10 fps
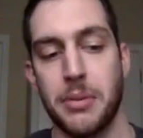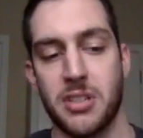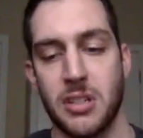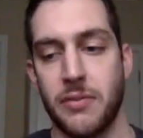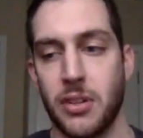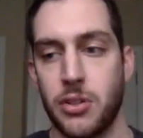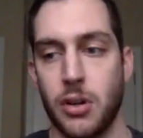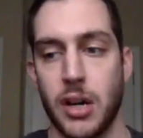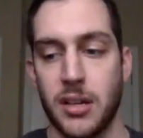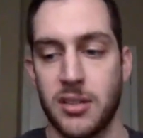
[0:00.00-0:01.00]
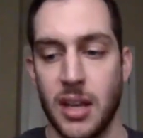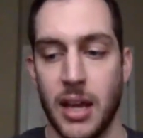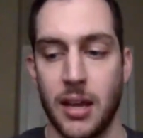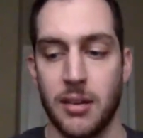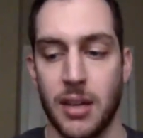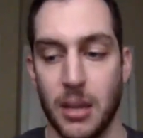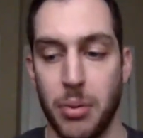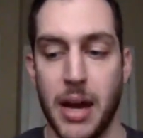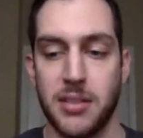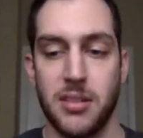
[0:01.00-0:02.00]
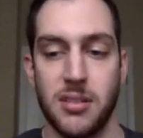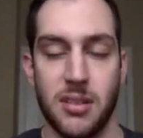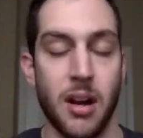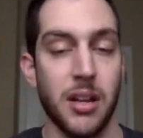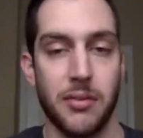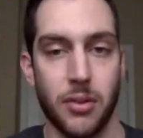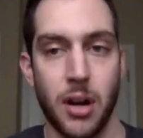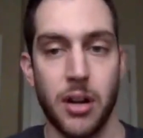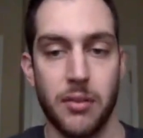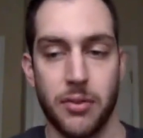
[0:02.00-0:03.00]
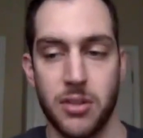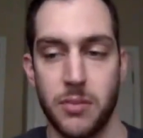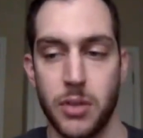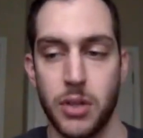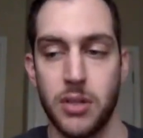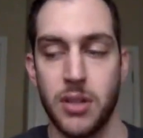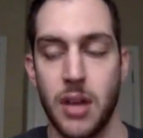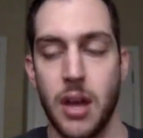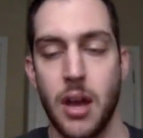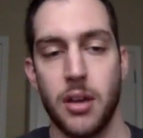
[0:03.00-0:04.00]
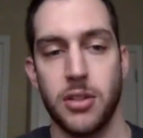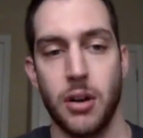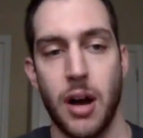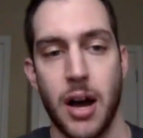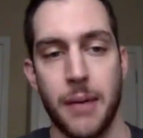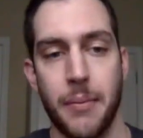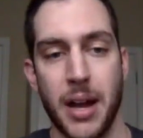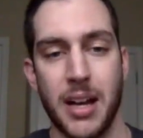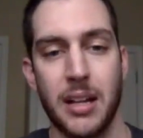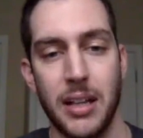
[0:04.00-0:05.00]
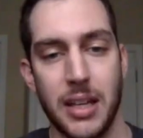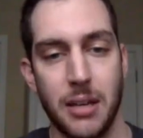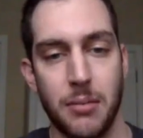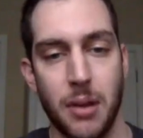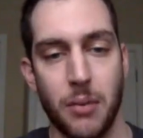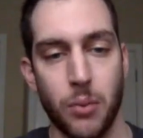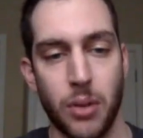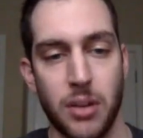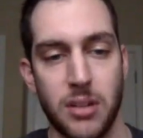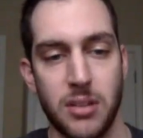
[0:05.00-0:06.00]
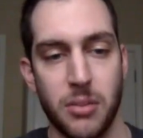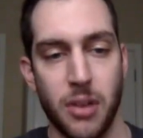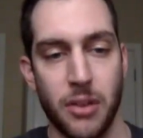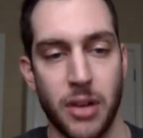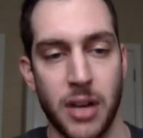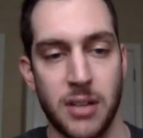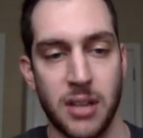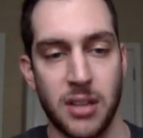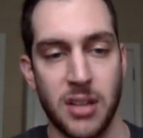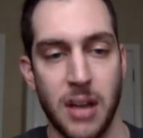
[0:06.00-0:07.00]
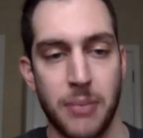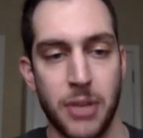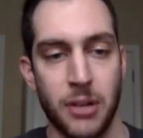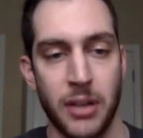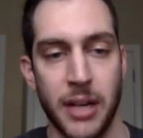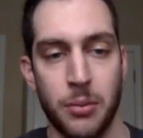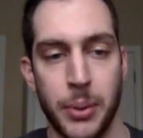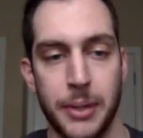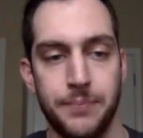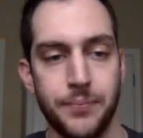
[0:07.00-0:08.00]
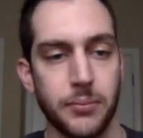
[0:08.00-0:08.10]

significant strikes and getting passes and hunting for submissions. So I kind of like him. We'll get into some of the other guys at the top tier later, but